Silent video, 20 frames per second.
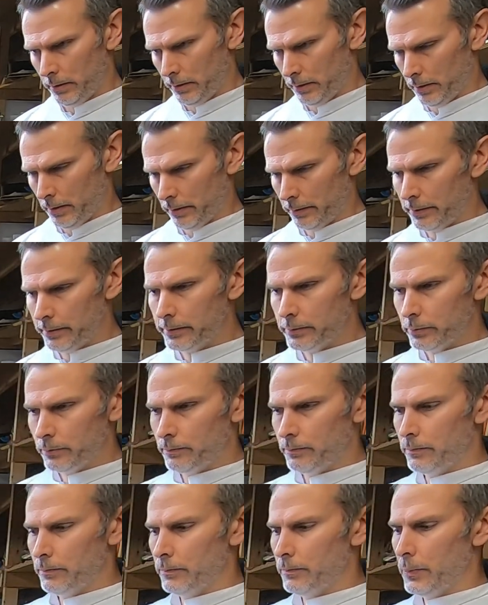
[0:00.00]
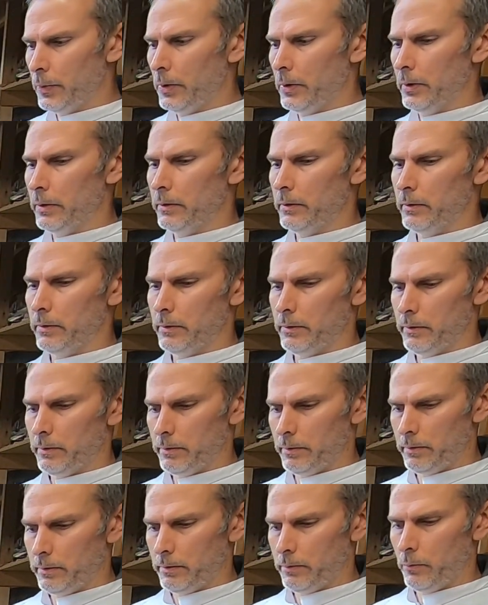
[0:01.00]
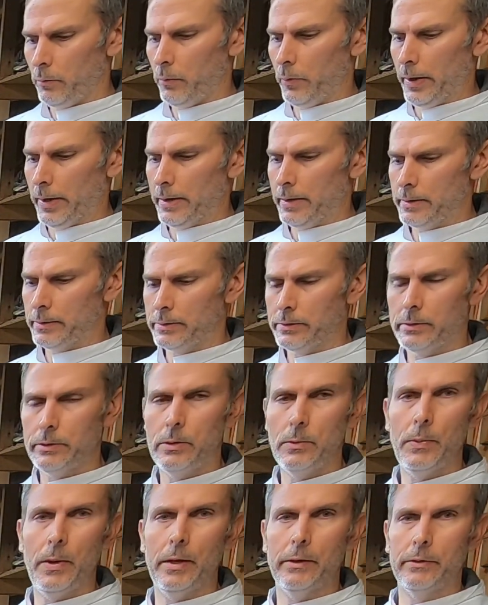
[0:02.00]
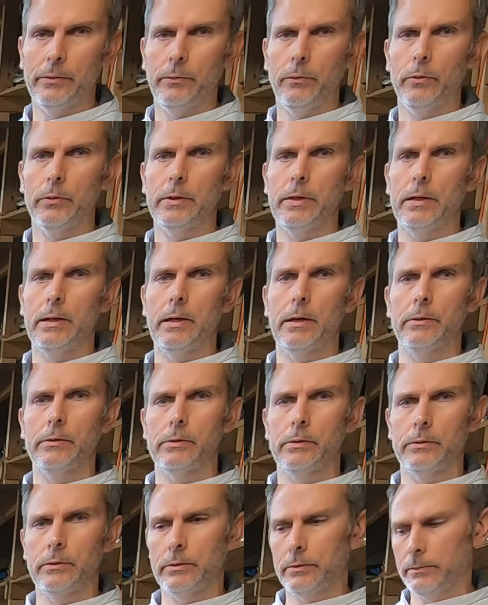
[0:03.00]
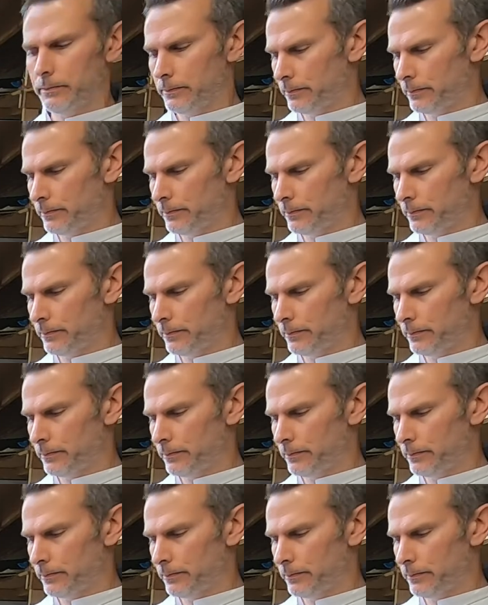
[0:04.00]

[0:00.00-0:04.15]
Now this part weighs 2 pounds 14 ounces.